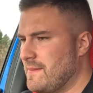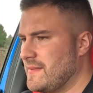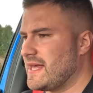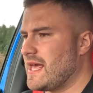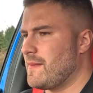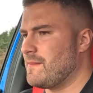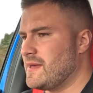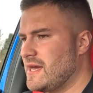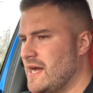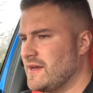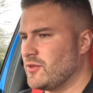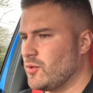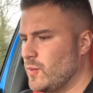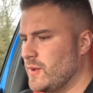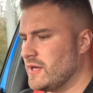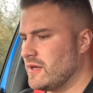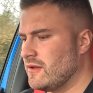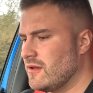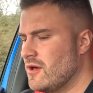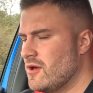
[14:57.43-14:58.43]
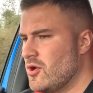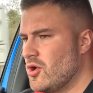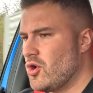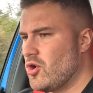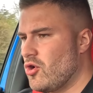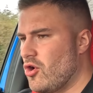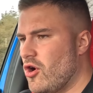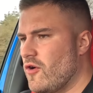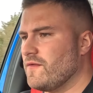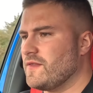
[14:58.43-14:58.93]
me get behind the wheel
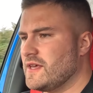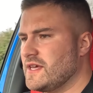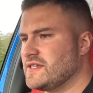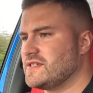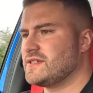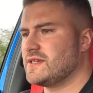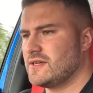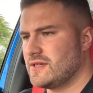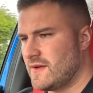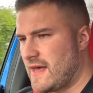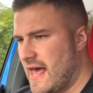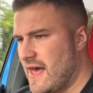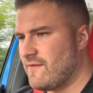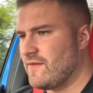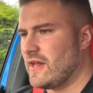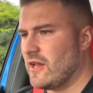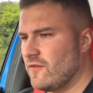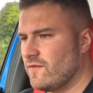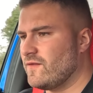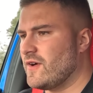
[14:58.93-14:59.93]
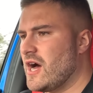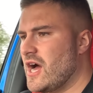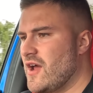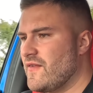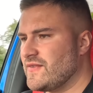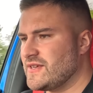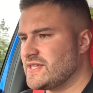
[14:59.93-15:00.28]
of this FL5